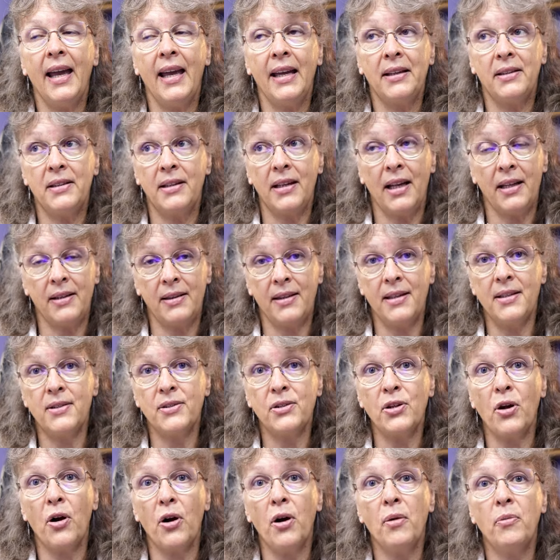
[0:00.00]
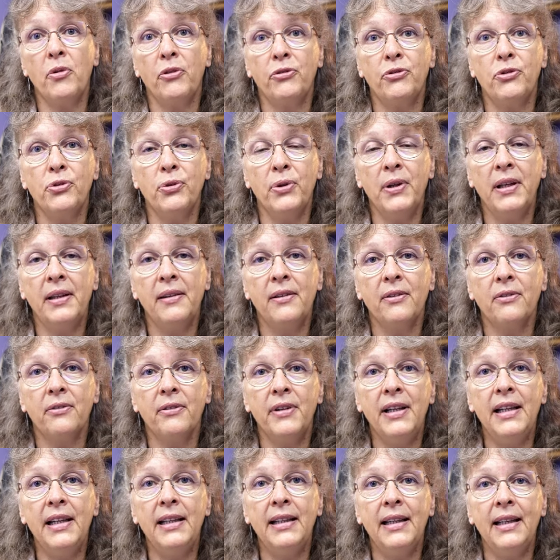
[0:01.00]
at this time of doing the
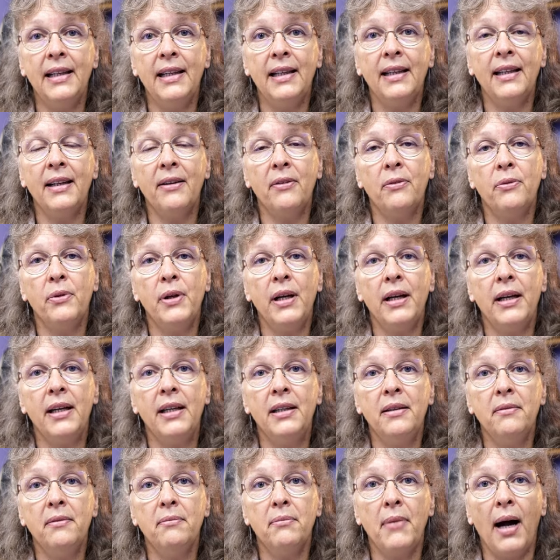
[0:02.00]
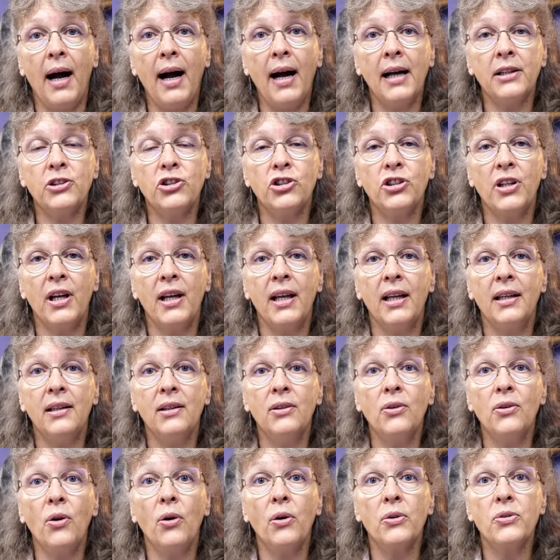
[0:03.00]
reading, we're in March
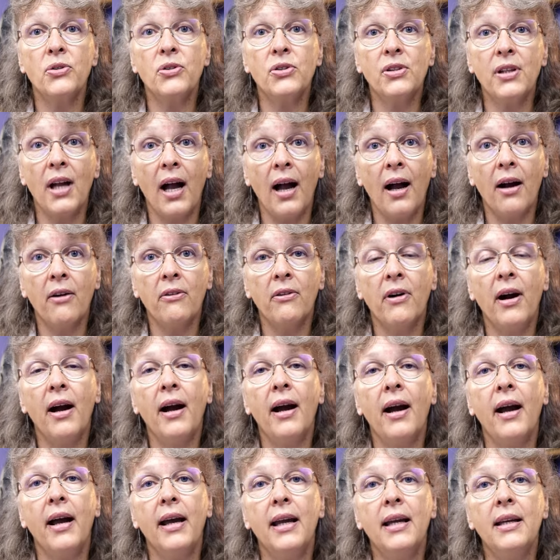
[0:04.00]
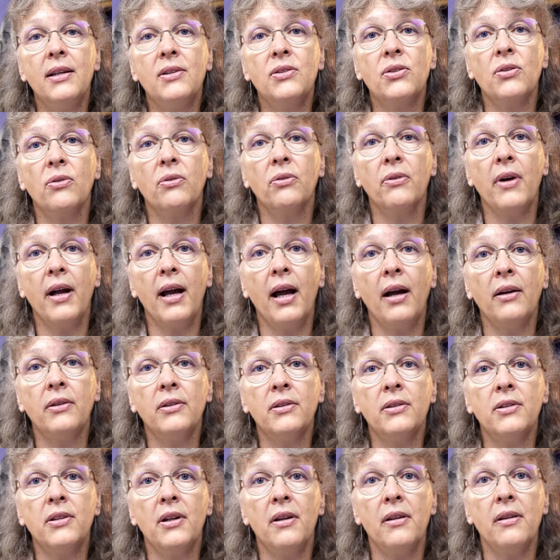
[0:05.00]
and Ostara is
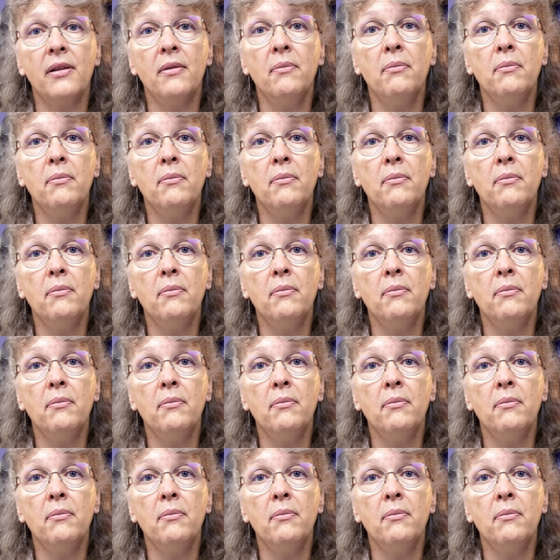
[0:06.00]
around the